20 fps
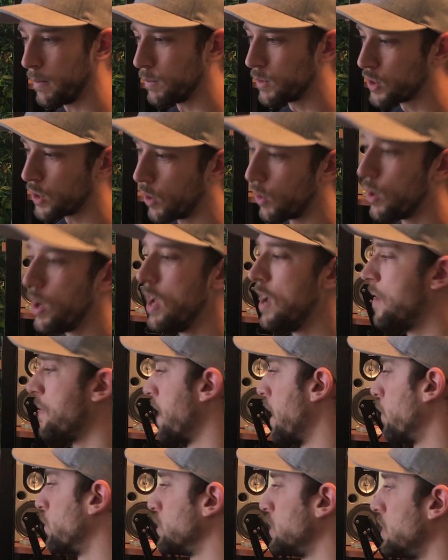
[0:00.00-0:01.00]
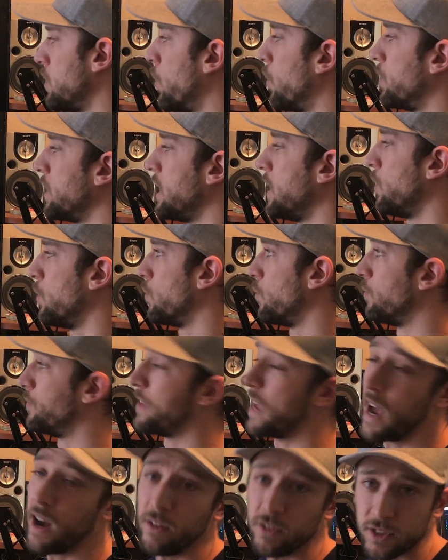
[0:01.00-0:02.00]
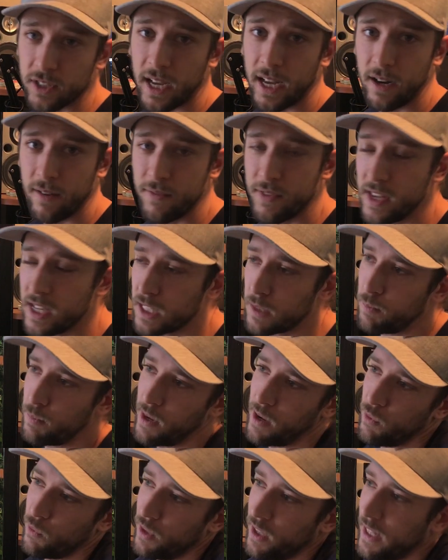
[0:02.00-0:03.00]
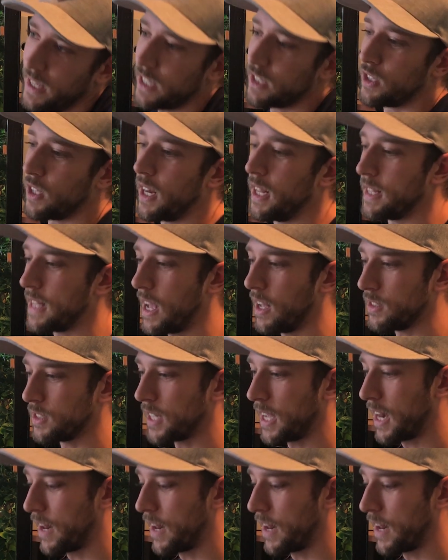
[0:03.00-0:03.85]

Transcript: So that was the only downside of this, but really it's not a downside.